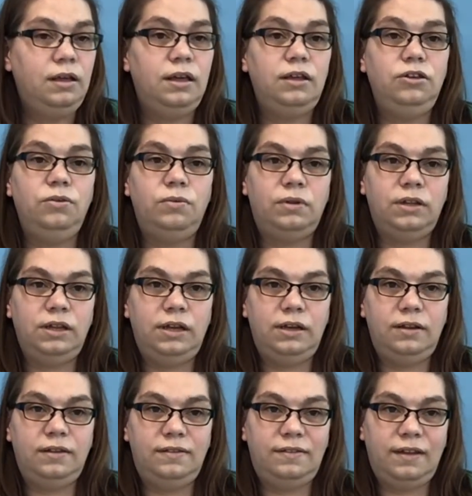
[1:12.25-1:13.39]
You will
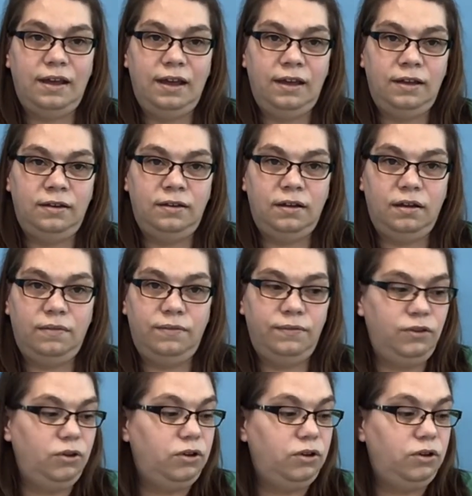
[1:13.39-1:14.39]
need sand, you